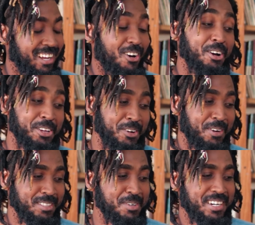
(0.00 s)
Oh, you know
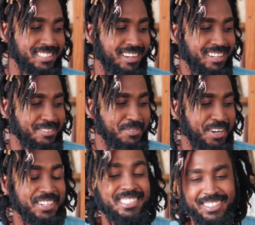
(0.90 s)
which book I'm talking
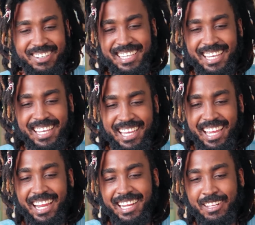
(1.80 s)
about. Okay,
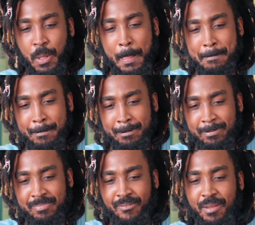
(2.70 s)
yeah.
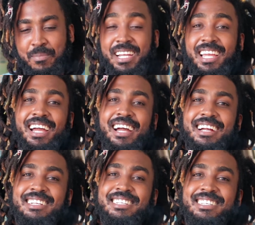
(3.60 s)
But
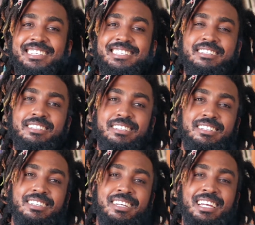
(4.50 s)
yeah.
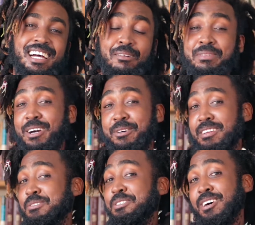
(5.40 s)
I mean, I would
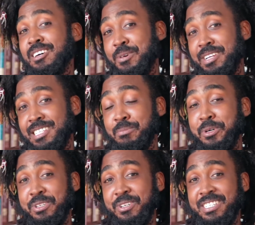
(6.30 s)
love to talk about this
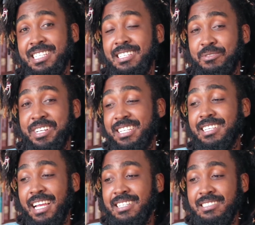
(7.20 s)
book though. That's a bit
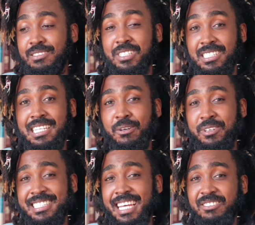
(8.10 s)
like it
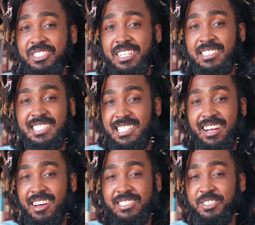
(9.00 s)
was life-changing. It's a
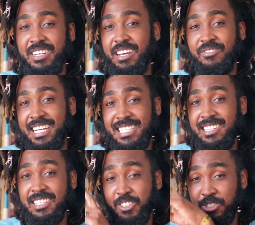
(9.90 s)
lot of good advice. I
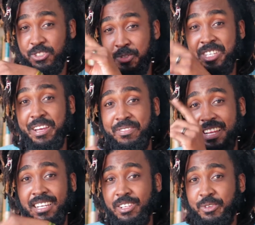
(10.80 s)
think you should
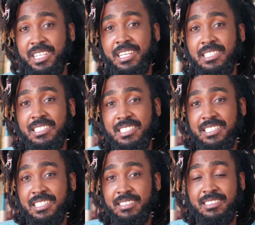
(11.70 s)
definitely read this.
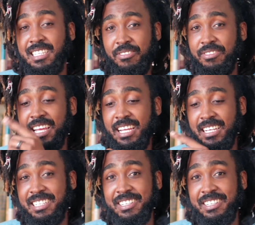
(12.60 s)
Definitely.